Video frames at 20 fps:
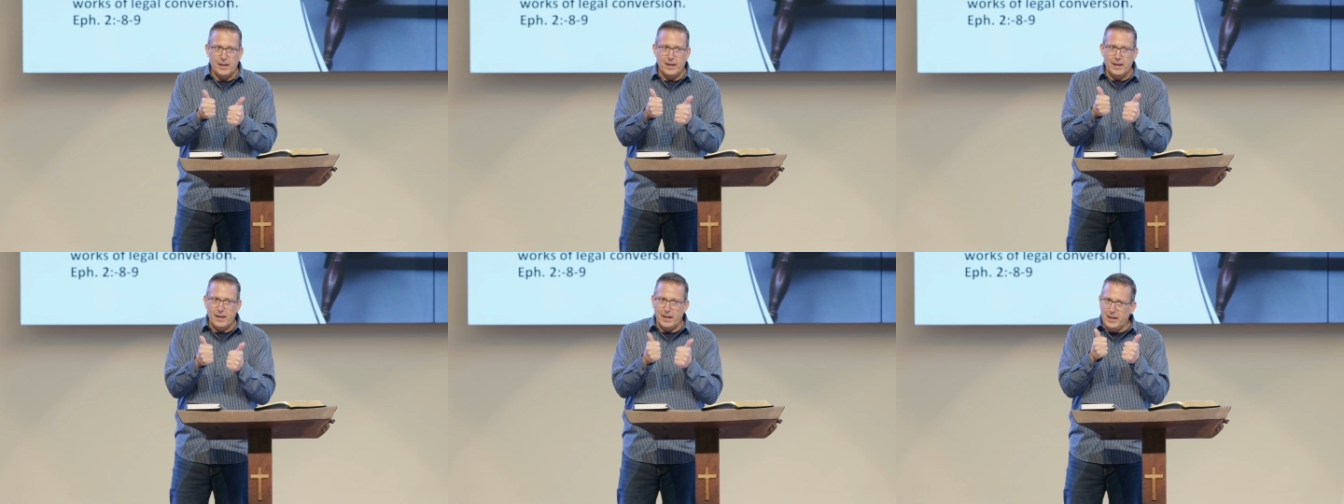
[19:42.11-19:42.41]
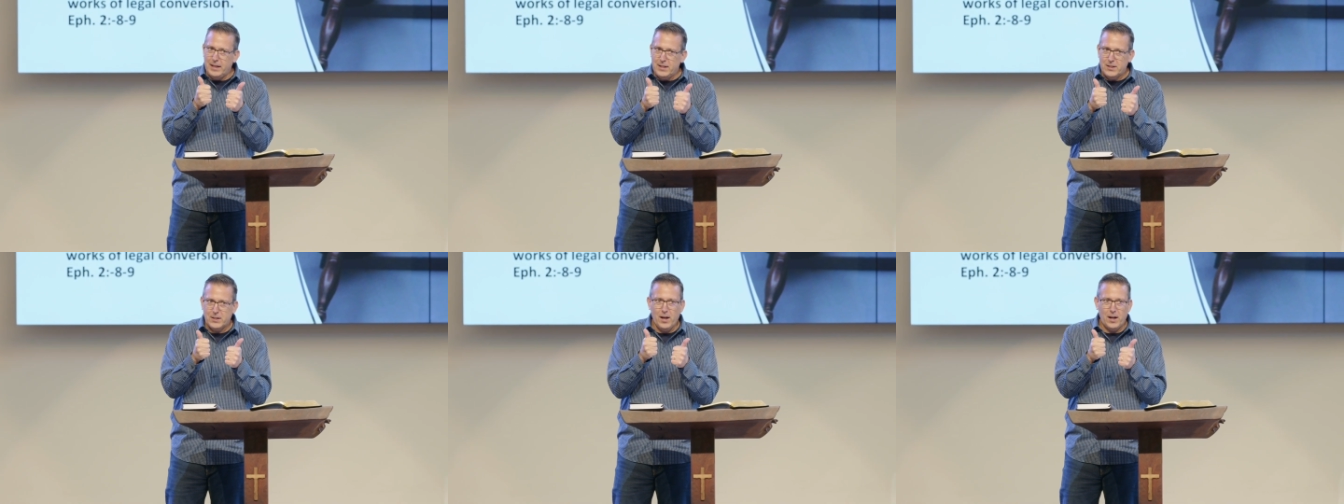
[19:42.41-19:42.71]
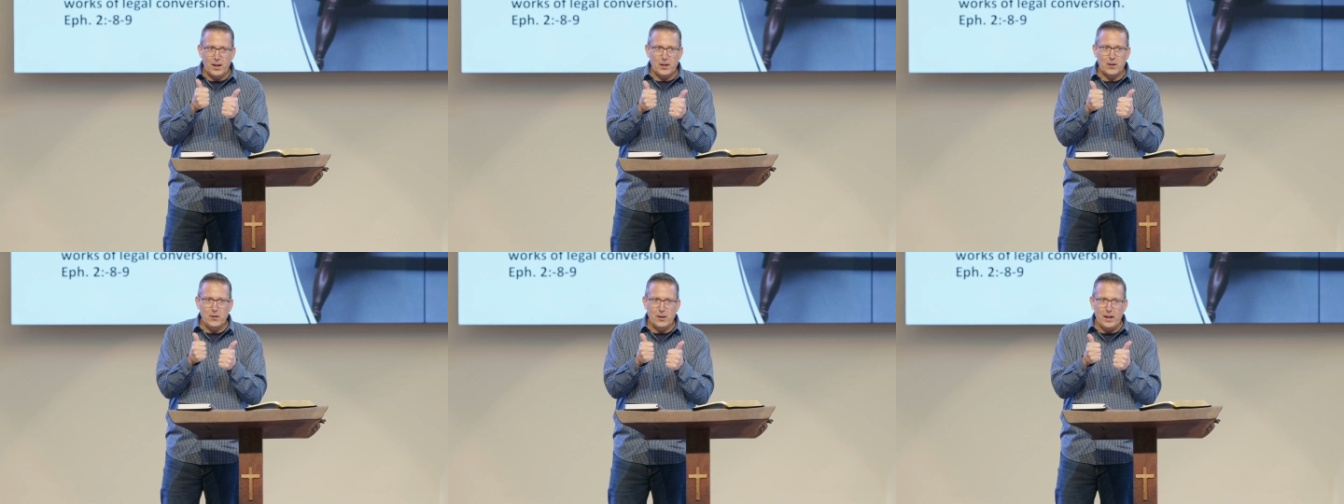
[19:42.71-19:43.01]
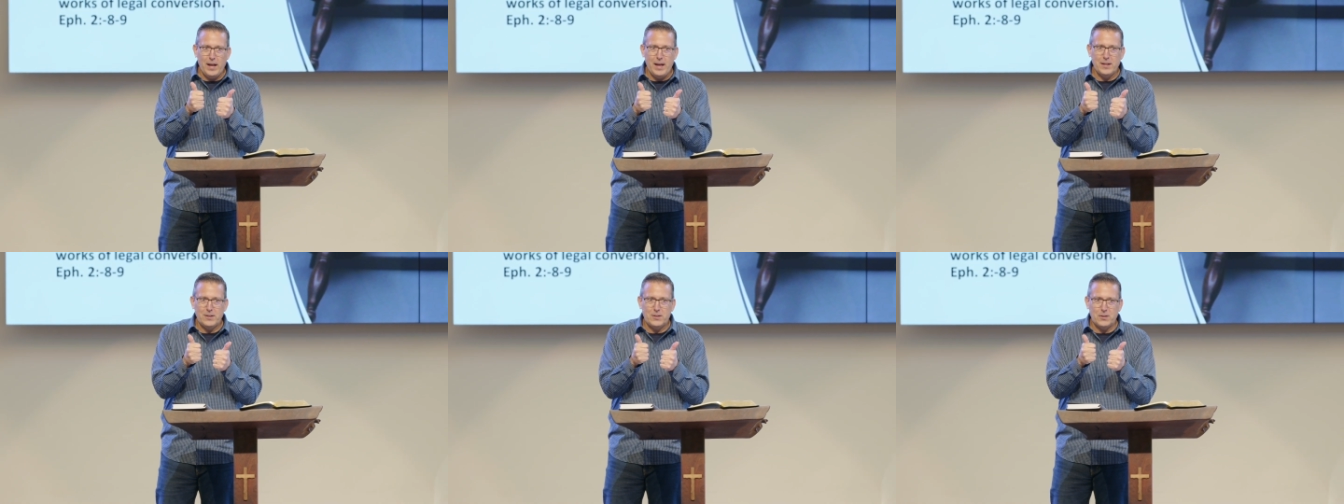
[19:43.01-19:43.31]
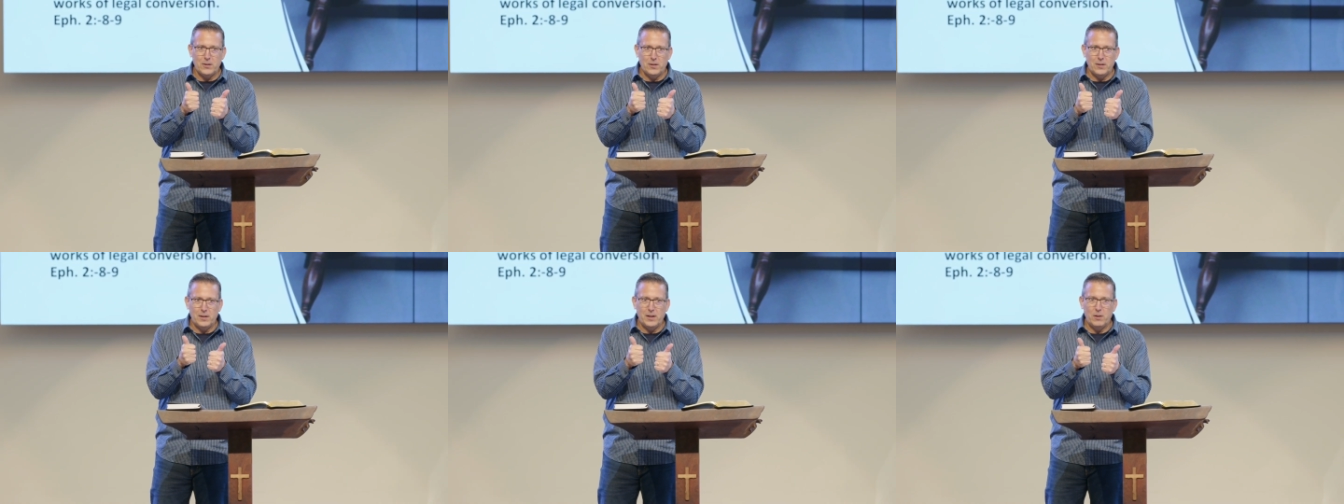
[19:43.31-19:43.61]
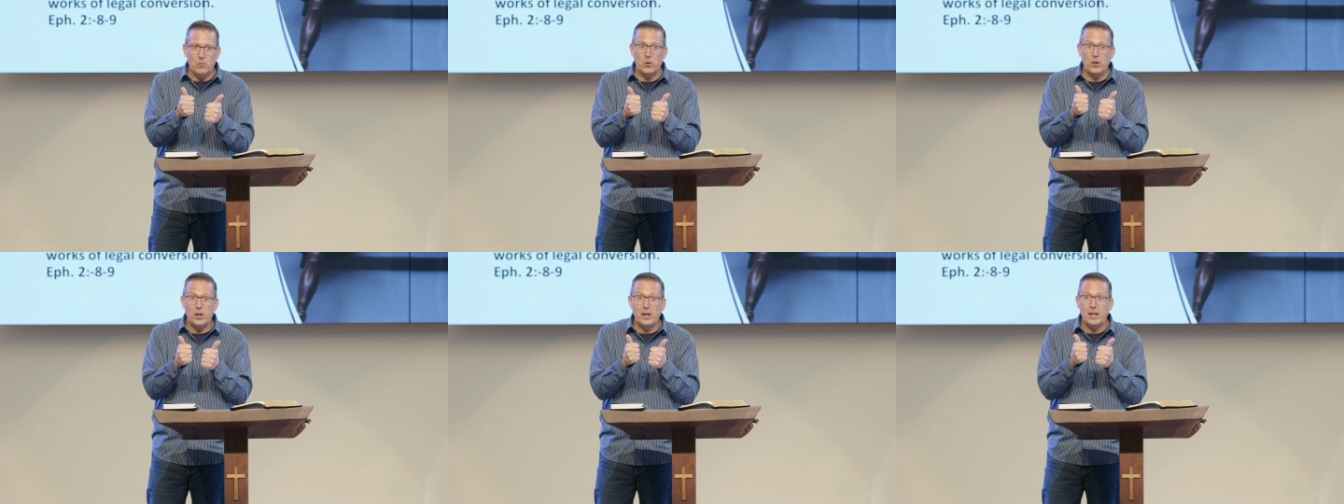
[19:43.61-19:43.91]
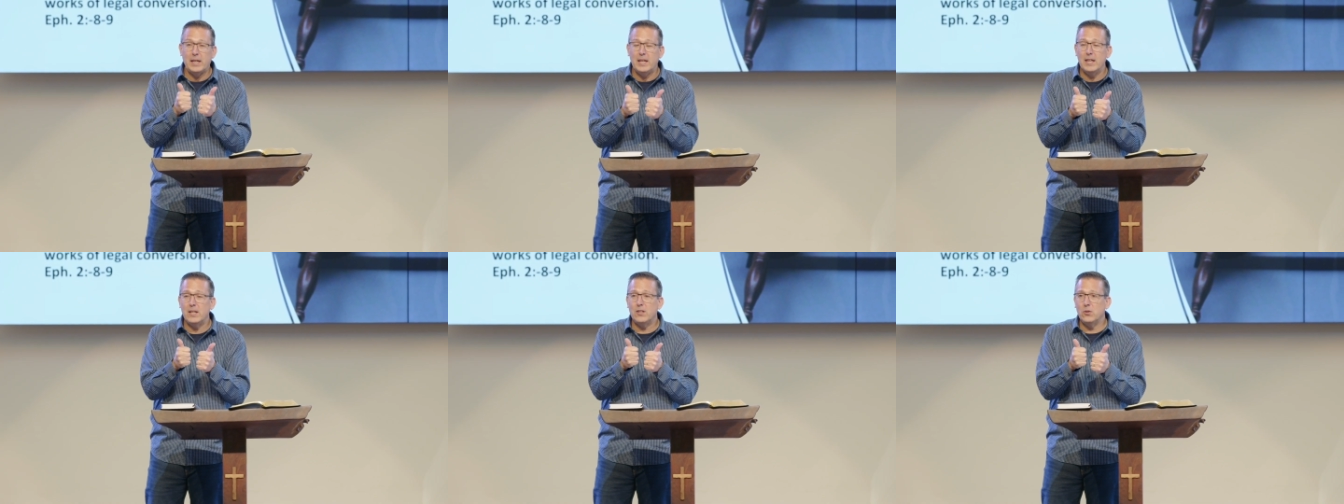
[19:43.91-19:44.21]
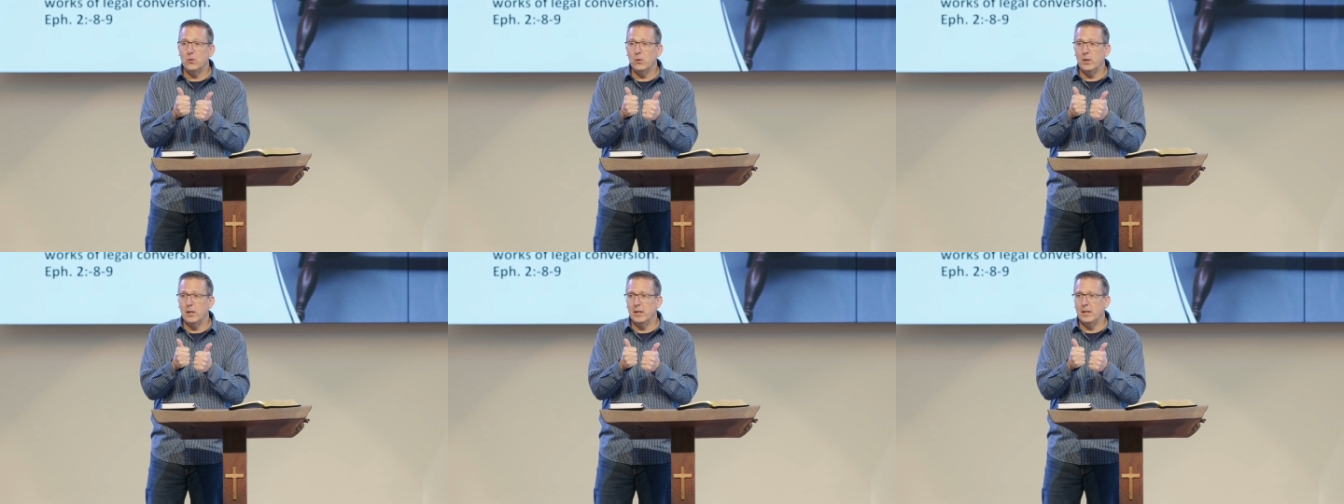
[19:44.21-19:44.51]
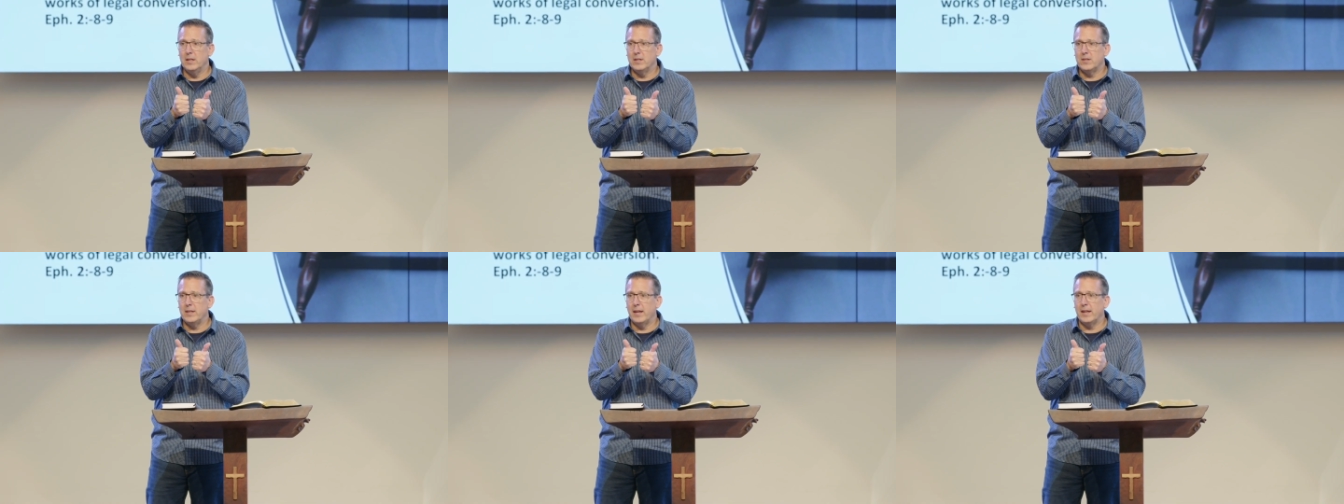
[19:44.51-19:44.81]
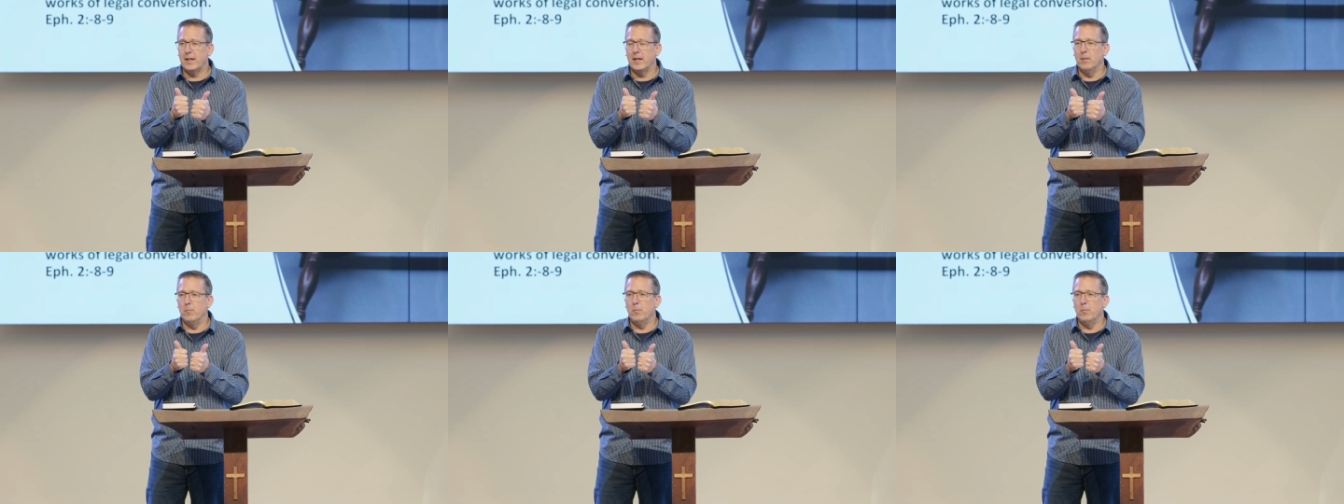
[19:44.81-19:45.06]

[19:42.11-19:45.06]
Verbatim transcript: And he's got a good answer, and we're going to get to it in a second.